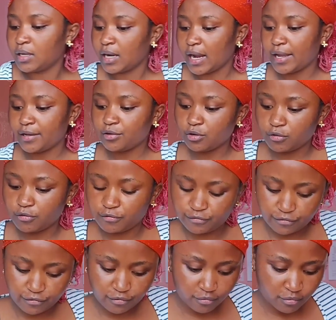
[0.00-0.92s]
kind
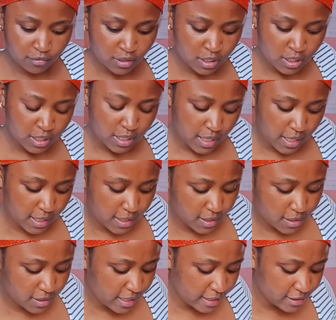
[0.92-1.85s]
of
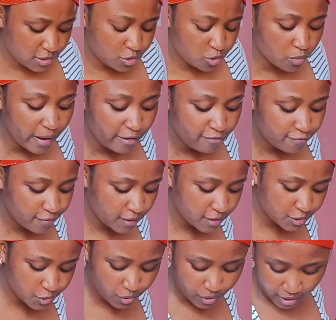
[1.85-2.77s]
uh, nice to my
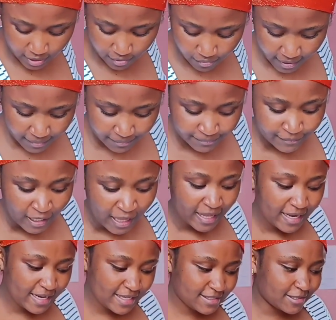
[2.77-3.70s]
feet. So anyway,
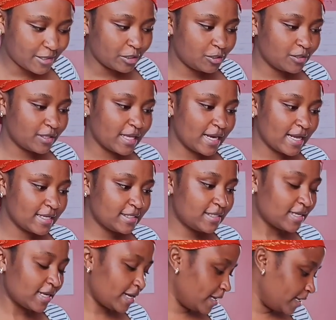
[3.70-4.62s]
let's go to the
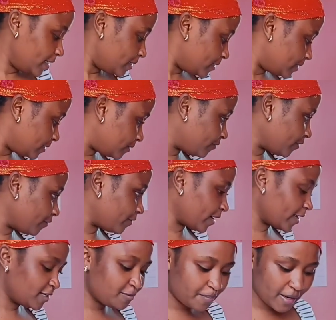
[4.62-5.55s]
last and
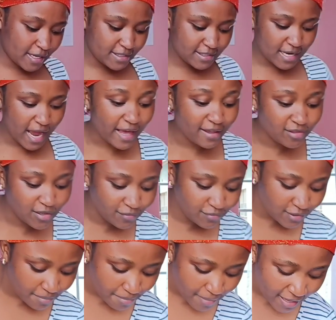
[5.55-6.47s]
favorite part. I
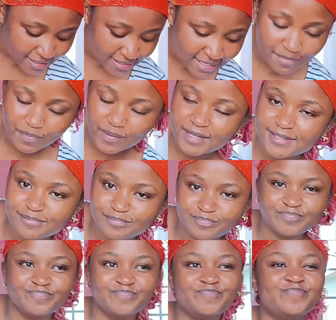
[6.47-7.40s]
thrifted my slippers.
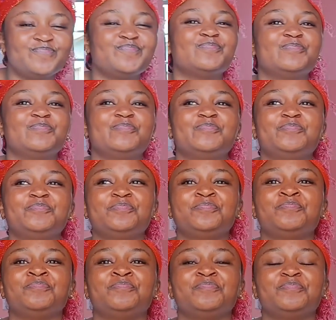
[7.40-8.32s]
Mm Mm,
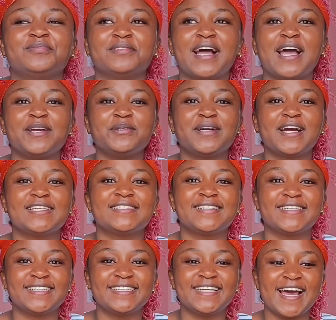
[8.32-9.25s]
mm, mm, are you guys
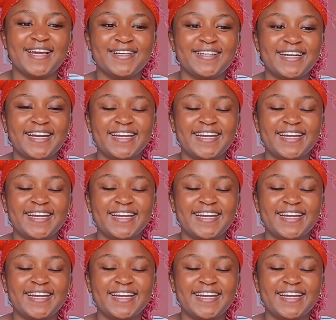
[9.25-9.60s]
ready? Are you